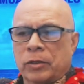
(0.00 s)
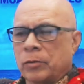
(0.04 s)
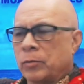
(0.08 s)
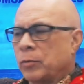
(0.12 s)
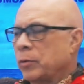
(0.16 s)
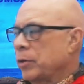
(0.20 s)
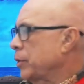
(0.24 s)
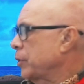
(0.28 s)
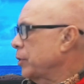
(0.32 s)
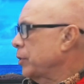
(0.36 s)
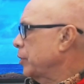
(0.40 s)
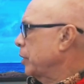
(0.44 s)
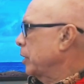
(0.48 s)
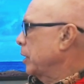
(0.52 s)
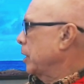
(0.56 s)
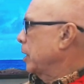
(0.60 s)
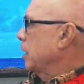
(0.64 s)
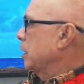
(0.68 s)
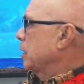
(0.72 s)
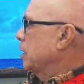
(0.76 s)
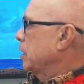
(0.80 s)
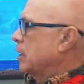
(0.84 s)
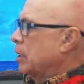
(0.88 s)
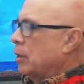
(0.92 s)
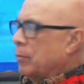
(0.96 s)
with
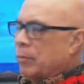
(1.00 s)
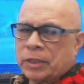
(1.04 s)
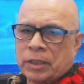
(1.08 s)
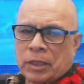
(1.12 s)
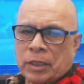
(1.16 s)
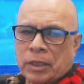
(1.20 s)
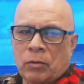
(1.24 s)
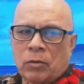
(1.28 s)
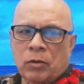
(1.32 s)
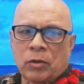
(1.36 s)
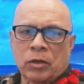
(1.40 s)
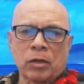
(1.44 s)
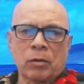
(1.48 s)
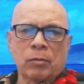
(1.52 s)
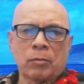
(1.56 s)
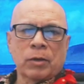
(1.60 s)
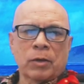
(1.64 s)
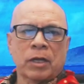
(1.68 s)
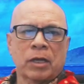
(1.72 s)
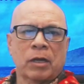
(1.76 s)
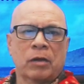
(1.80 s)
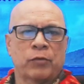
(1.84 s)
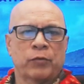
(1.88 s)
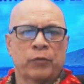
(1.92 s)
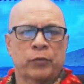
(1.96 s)
Taumatau or
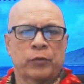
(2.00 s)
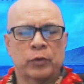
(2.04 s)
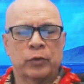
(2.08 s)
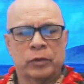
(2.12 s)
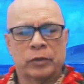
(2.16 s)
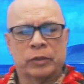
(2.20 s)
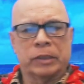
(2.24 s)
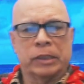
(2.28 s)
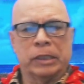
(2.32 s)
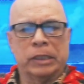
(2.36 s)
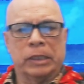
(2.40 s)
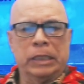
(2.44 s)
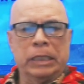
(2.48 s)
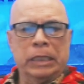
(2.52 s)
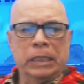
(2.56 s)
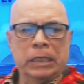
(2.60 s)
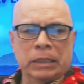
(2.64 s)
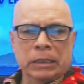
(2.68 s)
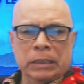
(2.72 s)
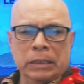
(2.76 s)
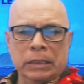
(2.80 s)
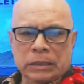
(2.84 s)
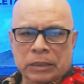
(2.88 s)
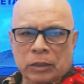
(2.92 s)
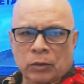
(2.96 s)
Komakau first, and then
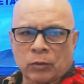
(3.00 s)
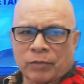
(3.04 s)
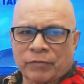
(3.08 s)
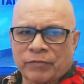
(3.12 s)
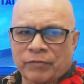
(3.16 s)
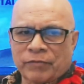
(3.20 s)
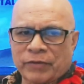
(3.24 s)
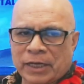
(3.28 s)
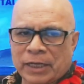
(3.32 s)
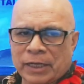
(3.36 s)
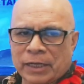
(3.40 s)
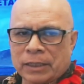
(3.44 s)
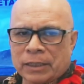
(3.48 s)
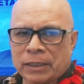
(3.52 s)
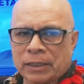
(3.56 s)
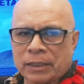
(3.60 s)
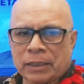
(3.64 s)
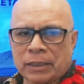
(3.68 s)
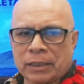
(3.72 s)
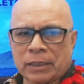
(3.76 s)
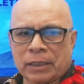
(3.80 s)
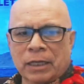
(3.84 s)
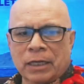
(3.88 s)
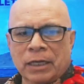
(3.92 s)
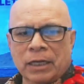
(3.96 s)
Tauagavale and
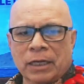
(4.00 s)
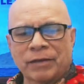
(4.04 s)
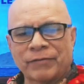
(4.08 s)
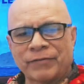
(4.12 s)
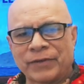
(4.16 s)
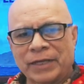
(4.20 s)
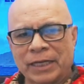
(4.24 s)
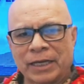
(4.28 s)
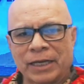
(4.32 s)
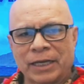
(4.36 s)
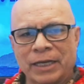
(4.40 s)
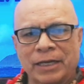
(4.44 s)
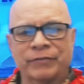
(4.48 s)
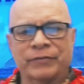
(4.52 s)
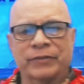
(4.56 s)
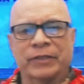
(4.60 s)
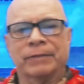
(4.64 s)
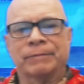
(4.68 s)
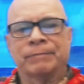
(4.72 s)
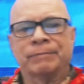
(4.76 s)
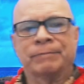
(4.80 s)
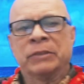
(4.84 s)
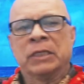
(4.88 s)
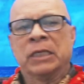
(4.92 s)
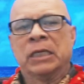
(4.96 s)
Agavale after.
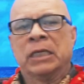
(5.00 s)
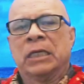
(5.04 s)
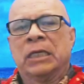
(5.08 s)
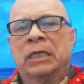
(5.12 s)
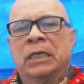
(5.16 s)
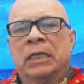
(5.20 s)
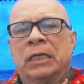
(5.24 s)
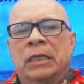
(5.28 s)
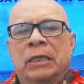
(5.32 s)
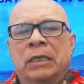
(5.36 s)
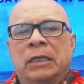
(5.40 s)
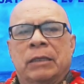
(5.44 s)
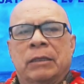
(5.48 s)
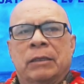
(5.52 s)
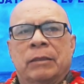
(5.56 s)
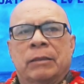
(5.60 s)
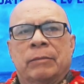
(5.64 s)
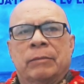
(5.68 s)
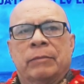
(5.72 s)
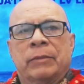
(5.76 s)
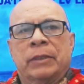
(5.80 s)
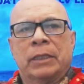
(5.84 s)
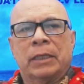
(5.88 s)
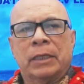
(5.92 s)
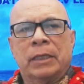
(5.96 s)

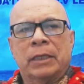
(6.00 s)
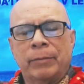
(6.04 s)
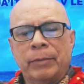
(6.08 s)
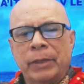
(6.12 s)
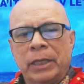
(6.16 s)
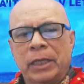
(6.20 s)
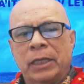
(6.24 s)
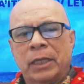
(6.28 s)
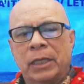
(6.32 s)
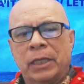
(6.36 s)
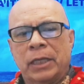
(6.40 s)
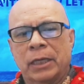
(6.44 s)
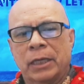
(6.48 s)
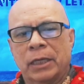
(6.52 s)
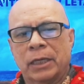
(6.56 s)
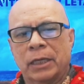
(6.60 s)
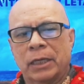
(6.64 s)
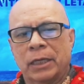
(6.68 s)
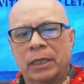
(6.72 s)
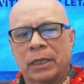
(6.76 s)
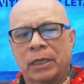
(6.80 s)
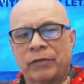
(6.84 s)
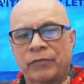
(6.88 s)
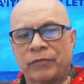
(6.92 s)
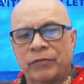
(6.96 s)
But let me,
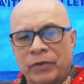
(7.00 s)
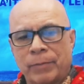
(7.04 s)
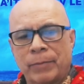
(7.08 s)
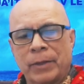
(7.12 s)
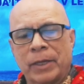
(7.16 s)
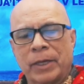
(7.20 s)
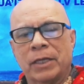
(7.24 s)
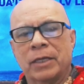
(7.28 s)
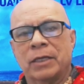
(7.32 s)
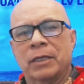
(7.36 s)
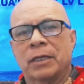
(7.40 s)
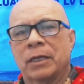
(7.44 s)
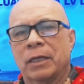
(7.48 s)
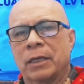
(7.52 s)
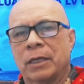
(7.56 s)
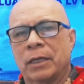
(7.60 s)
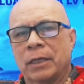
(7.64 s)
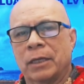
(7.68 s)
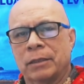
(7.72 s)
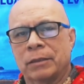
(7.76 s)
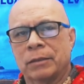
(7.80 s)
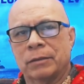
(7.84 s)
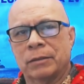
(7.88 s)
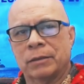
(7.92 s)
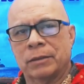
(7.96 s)
if I may,
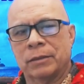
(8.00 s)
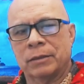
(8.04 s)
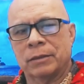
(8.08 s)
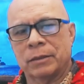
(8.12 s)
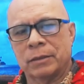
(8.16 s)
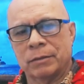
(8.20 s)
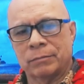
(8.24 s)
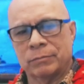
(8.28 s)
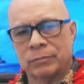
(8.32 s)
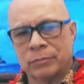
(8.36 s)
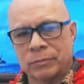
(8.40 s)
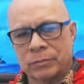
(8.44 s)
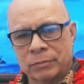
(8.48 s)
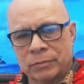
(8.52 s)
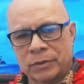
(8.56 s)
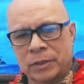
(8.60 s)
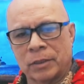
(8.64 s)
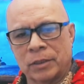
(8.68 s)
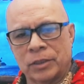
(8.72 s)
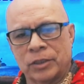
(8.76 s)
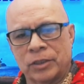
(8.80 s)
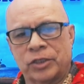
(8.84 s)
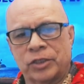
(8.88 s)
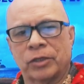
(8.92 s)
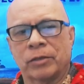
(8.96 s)

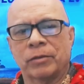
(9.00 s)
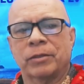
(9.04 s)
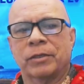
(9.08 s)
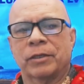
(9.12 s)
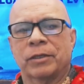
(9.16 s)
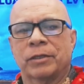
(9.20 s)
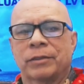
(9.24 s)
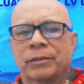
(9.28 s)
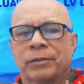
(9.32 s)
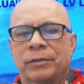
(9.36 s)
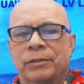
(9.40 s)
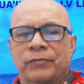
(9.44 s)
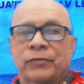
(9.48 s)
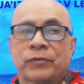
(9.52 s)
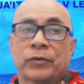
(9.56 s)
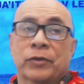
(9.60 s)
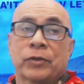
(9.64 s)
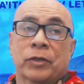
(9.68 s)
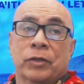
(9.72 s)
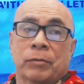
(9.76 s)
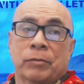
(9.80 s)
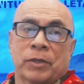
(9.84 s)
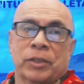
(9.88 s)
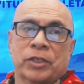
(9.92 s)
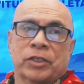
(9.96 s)
tell a joke, for
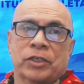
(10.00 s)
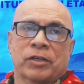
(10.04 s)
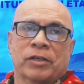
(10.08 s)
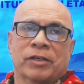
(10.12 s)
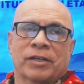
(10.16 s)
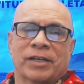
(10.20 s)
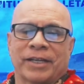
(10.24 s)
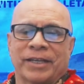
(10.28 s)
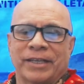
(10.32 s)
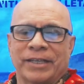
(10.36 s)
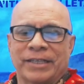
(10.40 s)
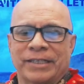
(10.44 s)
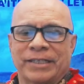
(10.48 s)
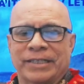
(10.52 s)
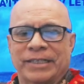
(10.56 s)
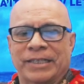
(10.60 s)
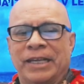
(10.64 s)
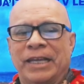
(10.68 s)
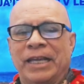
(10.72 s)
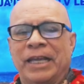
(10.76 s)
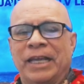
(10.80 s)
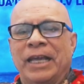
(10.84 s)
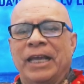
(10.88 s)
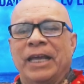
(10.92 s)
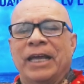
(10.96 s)
good measure at least.
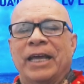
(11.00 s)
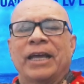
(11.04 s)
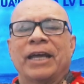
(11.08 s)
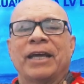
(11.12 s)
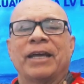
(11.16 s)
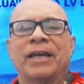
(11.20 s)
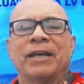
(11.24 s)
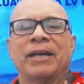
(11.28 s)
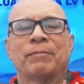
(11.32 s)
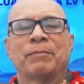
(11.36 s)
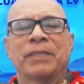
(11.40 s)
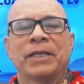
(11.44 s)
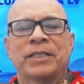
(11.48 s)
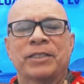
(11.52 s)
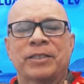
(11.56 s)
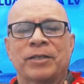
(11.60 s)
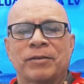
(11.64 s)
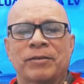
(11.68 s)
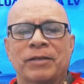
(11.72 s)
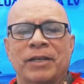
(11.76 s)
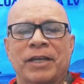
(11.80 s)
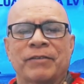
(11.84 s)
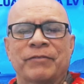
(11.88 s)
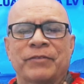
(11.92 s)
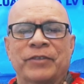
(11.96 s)
Please
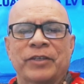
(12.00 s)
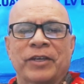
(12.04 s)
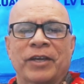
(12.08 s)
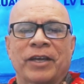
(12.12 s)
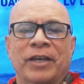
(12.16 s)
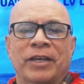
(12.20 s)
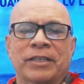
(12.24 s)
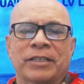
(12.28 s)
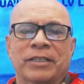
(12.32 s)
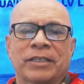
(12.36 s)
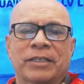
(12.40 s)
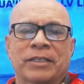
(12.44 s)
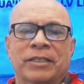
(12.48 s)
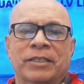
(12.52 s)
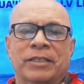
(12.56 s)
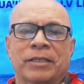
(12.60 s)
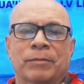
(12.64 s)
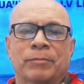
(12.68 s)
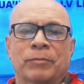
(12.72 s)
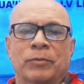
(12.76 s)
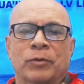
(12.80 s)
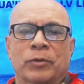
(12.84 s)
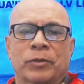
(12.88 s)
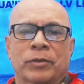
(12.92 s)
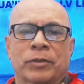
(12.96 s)
don't laugh too hard.
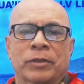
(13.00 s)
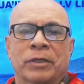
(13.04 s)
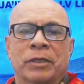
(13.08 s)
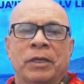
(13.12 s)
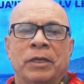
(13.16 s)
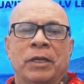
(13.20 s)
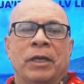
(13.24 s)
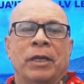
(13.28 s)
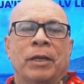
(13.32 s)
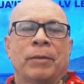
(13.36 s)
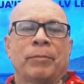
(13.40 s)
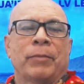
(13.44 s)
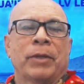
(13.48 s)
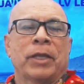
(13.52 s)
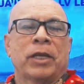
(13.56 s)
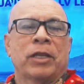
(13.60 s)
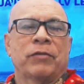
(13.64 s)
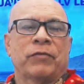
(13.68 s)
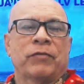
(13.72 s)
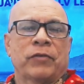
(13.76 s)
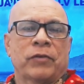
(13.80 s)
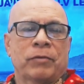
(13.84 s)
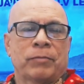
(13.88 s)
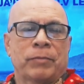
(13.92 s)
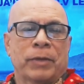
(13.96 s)
Some or many
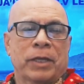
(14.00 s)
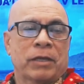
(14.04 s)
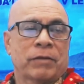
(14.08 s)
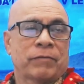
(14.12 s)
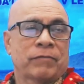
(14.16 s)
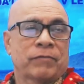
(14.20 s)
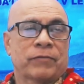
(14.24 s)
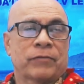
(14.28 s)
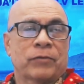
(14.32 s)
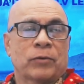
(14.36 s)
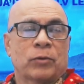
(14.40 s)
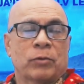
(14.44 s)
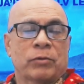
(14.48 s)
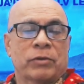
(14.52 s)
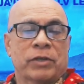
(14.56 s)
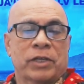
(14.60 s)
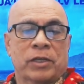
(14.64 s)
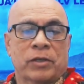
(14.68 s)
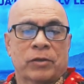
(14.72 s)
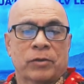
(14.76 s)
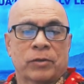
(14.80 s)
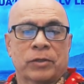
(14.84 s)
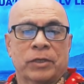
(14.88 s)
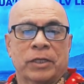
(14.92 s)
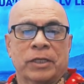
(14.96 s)
of you may have already
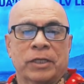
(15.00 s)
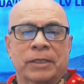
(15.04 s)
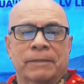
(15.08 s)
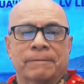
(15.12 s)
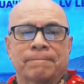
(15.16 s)
heard it.